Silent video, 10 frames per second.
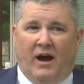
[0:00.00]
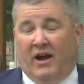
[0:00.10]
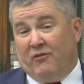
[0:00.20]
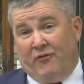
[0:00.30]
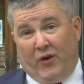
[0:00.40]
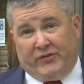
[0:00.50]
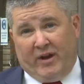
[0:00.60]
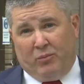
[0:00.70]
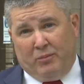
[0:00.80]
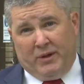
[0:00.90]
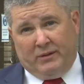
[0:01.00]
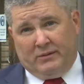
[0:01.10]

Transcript: I have a fair temperament.